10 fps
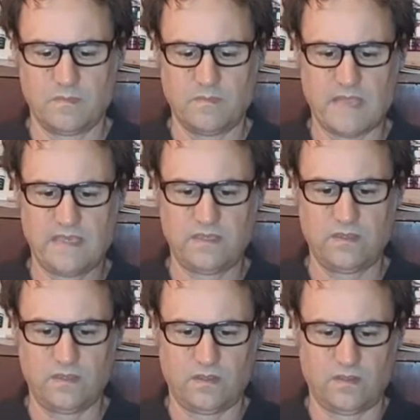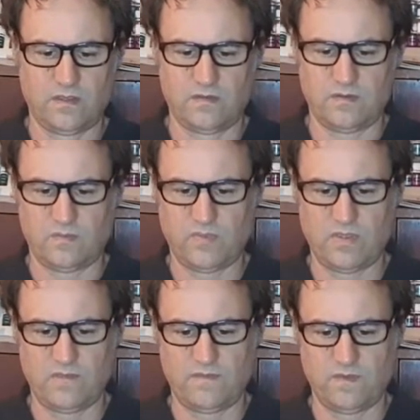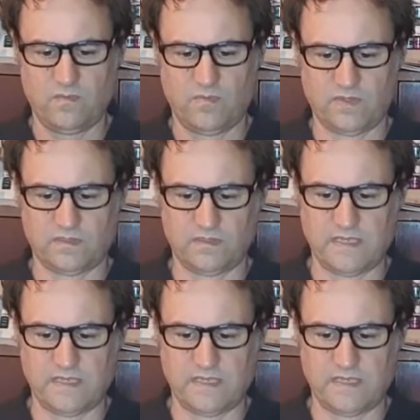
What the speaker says: make your own perfume bottle.